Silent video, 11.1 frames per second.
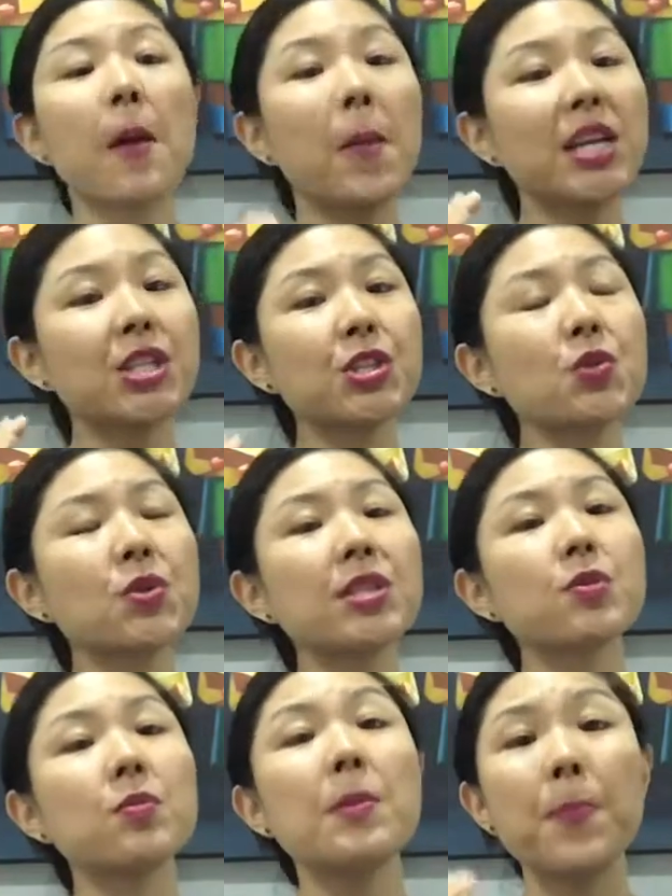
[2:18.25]
my students
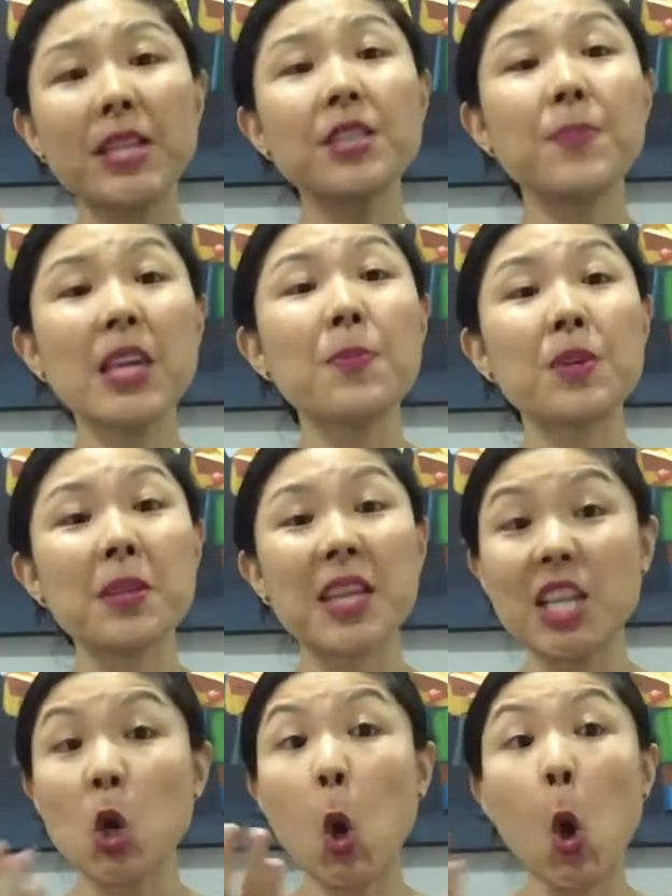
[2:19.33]
will be better people
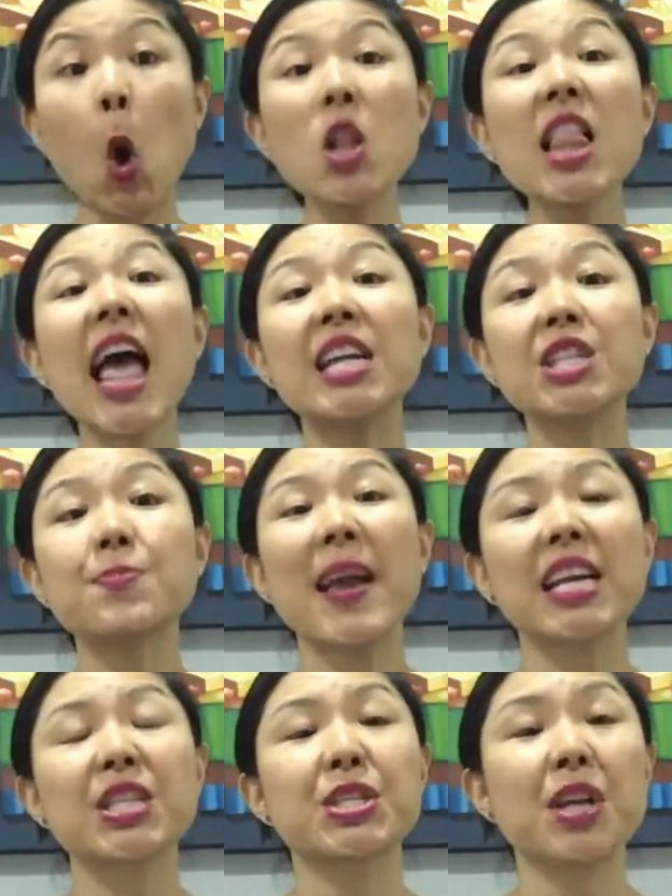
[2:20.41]
in all
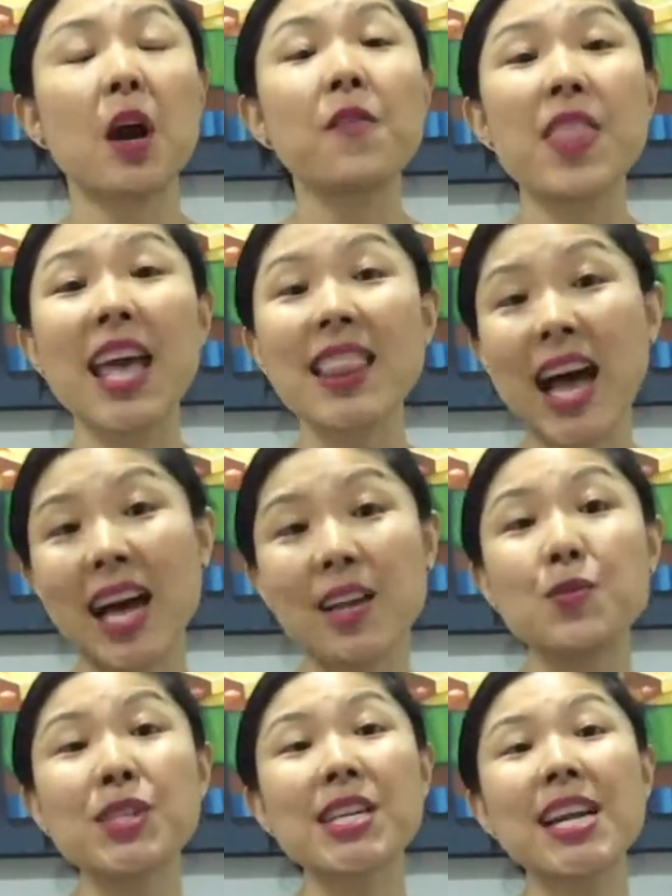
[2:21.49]
aspects of their
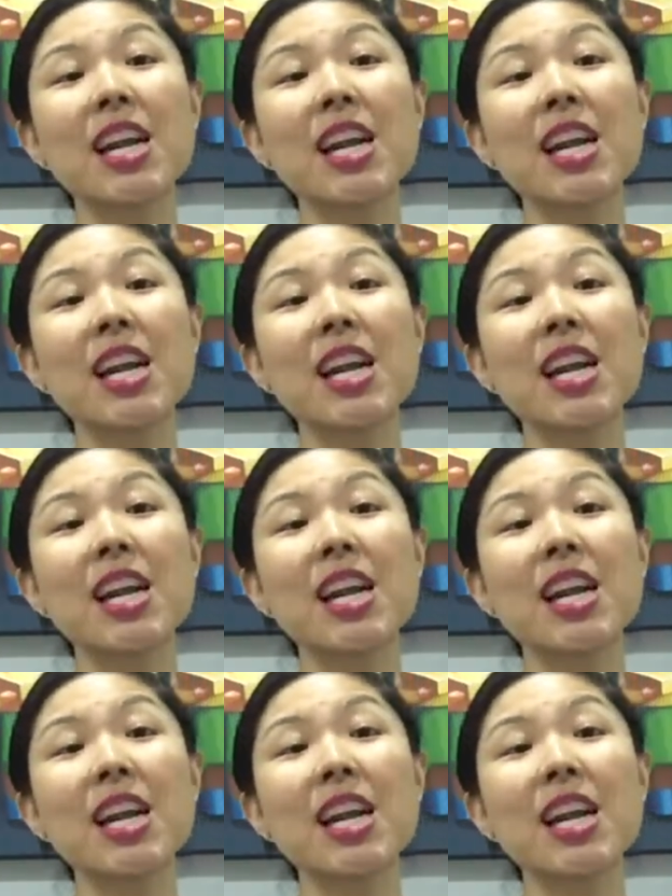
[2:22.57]
lives,